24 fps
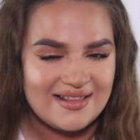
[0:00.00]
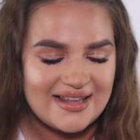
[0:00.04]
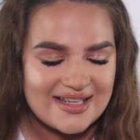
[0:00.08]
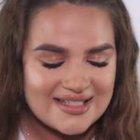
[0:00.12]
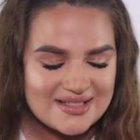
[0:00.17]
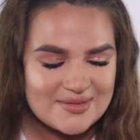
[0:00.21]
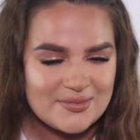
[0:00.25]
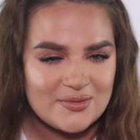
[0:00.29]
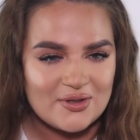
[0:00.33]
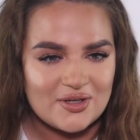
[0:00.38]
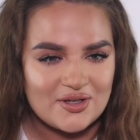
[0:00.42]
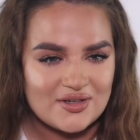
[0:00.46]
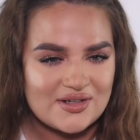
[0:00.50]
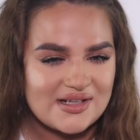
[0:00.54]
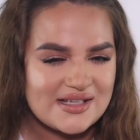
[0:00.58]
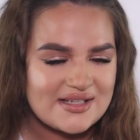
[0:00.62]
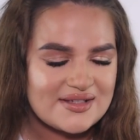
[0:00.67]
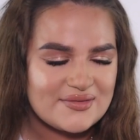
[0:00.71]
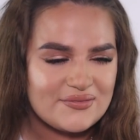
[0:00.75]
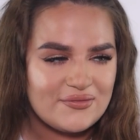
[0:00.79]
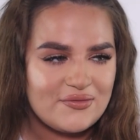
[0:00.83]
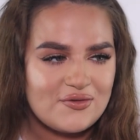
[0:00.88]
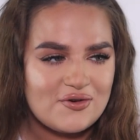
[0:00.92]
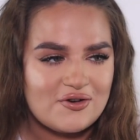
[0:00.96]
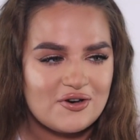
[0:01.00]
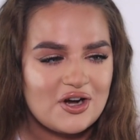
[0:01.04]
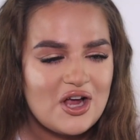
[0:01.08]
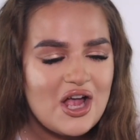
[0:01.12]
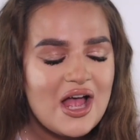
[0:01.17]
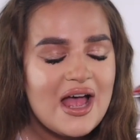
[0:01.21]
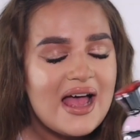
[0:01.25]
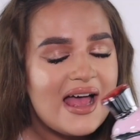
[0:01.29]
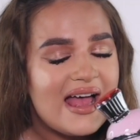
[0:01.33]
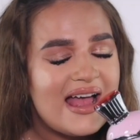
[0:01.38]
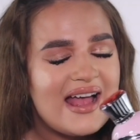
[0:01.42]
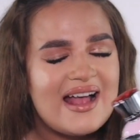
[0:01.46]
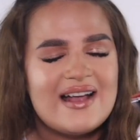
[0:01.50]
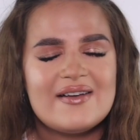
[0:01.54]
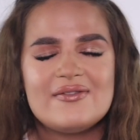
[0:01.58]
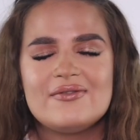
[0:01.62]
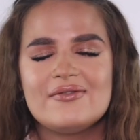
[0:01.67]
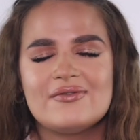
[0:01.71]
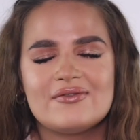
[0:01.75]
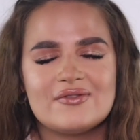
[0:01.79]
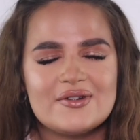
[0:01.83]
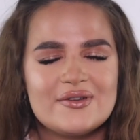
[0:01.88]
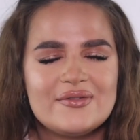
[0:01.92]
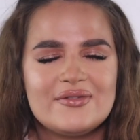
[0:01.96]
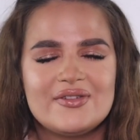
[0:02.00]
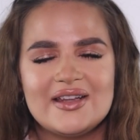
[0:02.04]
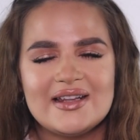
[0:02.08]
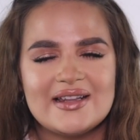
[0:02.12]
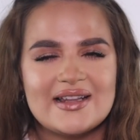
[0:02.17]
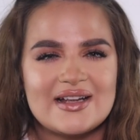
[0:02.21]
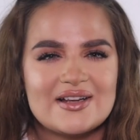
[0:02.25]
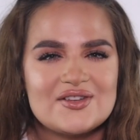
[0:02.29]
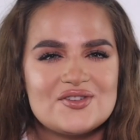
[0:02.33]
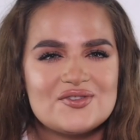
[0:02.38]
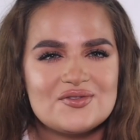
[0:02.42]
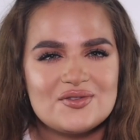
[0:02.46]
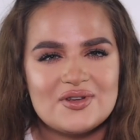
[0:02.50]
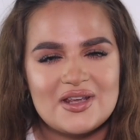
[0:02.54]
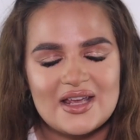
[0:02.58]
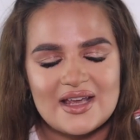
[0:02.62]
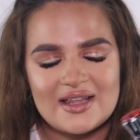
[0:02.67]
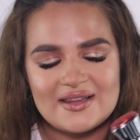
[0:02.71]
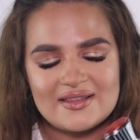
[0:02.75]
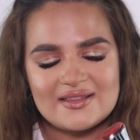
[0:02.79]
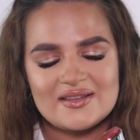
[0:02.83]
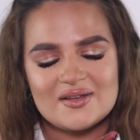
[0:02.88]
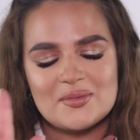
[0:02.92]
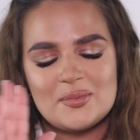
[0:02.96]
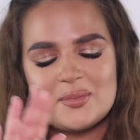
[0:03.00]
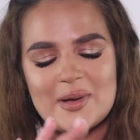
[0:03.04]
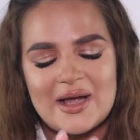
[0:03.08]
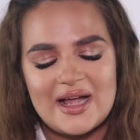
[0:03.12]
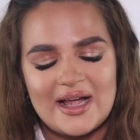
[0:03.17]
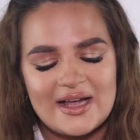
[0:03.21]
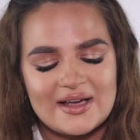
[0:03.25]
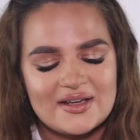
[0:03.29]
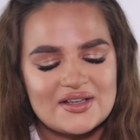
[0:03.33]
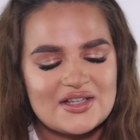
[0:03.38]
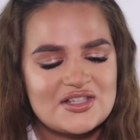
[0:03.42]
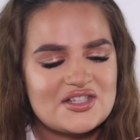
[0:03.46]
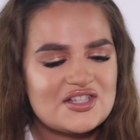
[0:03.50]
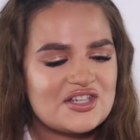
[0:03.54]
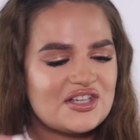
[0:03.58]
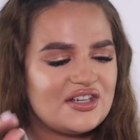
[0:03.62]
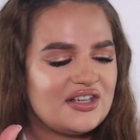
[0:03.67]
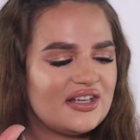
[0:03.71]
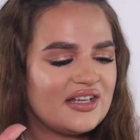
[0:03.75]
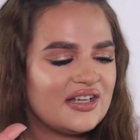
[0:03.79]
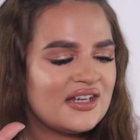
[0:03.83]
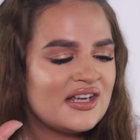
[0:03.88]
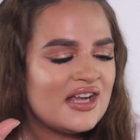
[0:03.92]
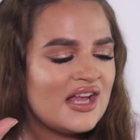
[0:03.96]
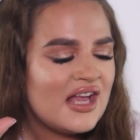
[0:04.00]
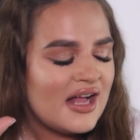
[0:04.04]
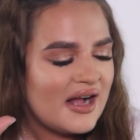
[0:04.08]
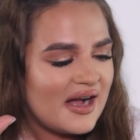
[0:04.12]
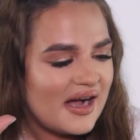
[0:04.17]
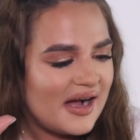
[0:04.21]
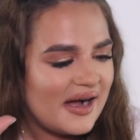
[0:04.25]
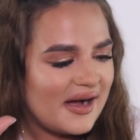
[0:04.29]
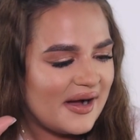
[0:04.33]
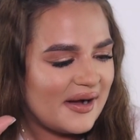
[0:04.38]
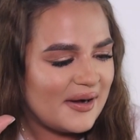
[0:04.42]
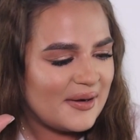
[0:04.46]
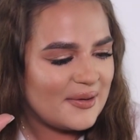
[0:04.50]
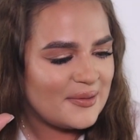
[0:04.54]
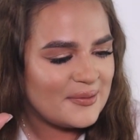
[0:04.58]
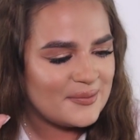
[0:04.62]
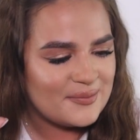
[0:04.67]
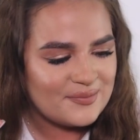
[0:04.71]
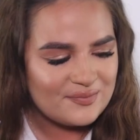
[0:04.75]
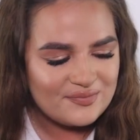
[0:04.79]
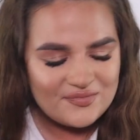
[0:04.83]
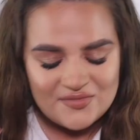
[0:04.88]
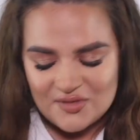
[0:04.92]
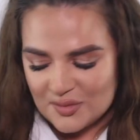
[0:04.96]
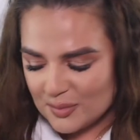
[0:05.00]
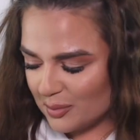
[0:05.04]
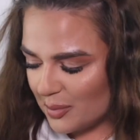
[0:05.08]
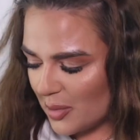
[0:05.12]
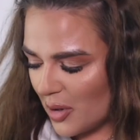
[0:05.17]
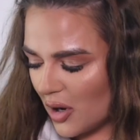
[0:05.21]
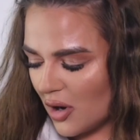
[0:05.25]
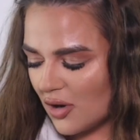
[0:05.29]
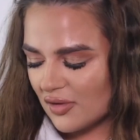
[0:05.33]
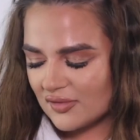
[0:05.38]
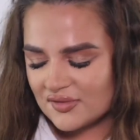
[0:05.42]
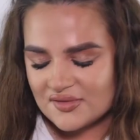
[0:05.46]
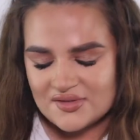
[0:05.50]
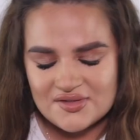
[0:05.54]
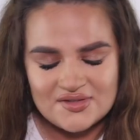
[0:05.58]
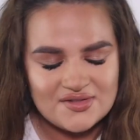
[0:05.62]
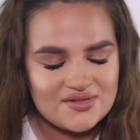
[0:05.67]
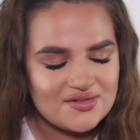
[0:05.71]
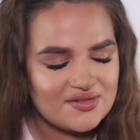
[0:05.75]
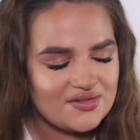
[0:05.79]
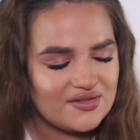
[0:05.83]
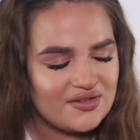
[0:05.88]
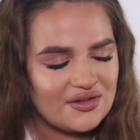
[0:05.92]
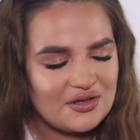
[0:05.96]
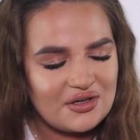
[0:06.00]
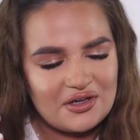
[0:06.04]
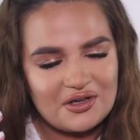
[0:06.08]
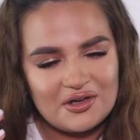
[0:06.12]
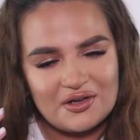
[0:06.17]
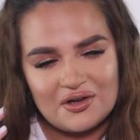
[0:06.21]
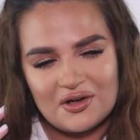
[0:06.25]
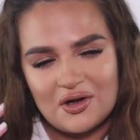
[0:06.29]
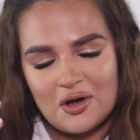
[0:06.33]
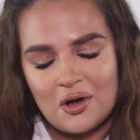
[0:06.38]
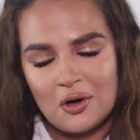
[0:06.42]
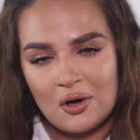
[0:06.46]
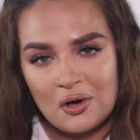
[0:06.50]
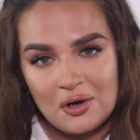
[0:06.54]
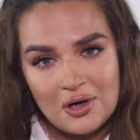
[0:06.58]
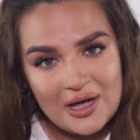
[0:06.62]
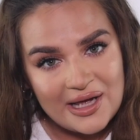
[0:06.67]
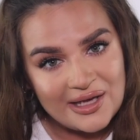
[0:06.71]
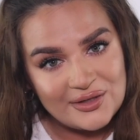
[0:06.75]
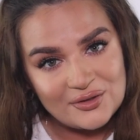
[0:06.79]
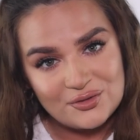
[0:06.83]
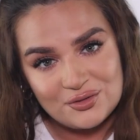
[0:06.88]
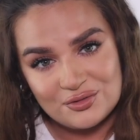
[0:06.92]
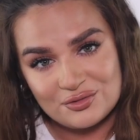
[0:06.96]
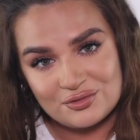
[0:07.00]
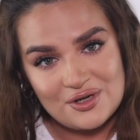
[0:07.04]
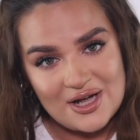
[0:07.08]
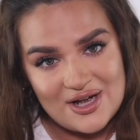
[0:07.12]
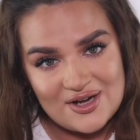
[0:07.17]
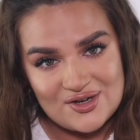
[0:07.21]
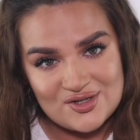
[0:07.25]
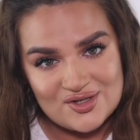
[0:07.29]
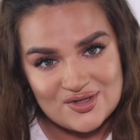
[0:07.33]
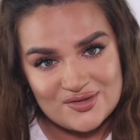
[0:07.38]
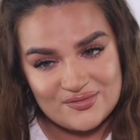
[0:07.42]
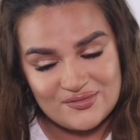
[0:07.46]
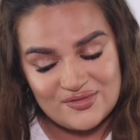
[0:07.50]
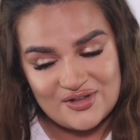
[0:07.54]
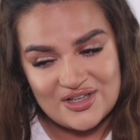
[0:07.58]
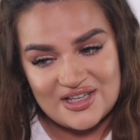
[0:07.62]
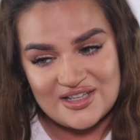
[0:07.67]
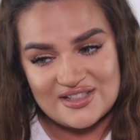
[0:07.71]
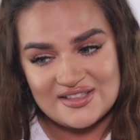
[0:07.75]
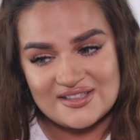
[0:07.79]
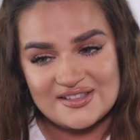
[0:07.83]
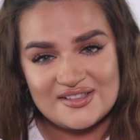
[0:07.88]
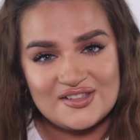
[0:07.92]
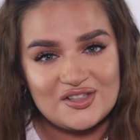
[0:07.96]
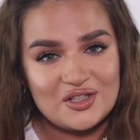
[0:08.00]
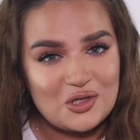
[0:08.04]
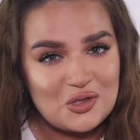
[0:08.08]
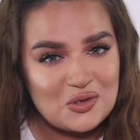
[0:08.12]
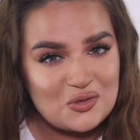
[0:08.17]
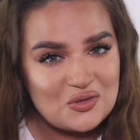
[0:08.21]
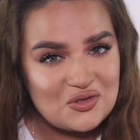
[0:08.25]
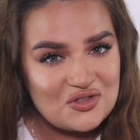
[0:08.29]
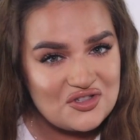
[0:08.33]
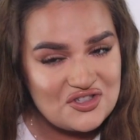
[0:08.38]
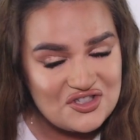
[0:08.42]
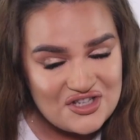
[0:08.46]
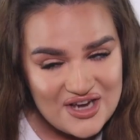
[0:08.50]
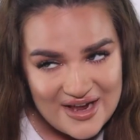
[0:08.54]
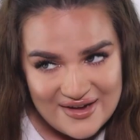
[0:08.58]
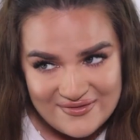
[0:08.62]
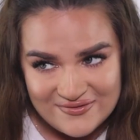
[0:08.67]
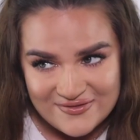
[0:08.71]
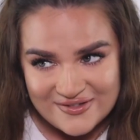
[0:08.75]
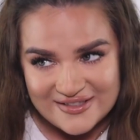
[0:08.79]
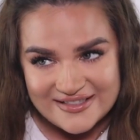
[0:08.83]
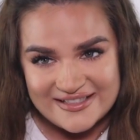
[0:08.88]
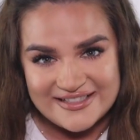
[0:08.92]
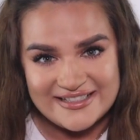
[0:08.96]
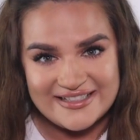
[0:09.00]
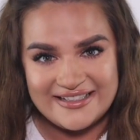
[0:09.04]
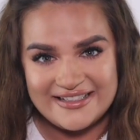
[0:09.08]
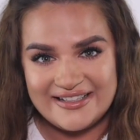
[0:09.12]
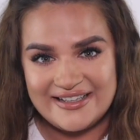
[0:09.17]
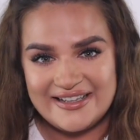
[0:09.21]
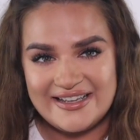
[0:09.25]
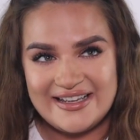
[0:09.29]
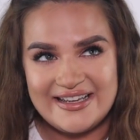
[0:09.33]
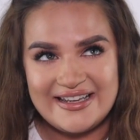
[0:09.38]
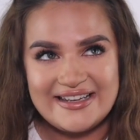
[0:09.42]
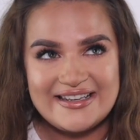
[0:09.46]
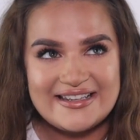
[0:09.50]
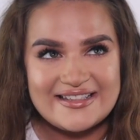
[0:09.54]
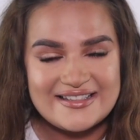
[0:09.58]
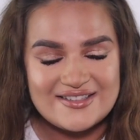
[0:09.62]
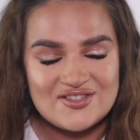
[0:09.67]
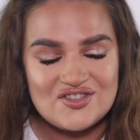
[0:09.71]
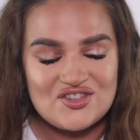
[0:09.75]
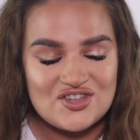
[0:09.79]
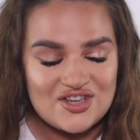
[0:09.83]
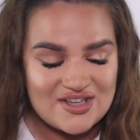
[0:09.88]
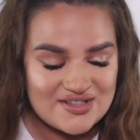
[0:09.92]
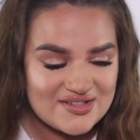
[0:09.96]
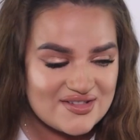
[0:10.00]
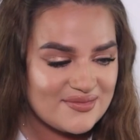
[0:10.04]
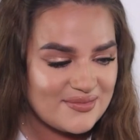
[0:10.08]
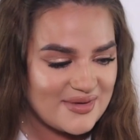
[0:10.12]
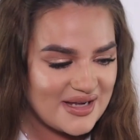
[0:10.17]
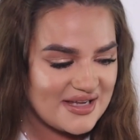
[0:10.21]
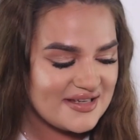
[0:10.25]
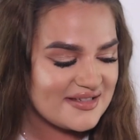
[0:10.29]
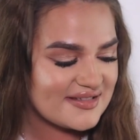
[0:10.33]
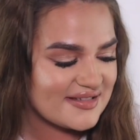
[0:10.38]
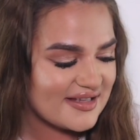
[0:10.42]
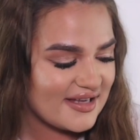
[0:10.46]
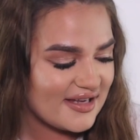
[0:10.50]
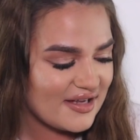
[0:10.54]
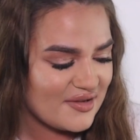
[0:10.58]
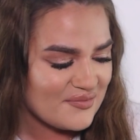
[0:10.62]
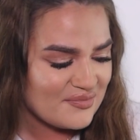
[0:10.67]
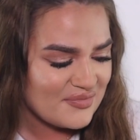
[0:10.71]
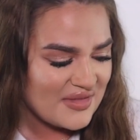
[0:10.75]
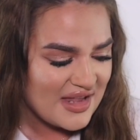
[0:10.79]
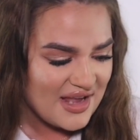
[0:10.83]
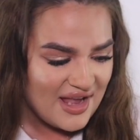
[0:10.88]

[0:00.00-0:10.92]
Let's be honest. For everything that you get, the packaging, um, the box, the whole entourage of it, the longevity, it is just amazing.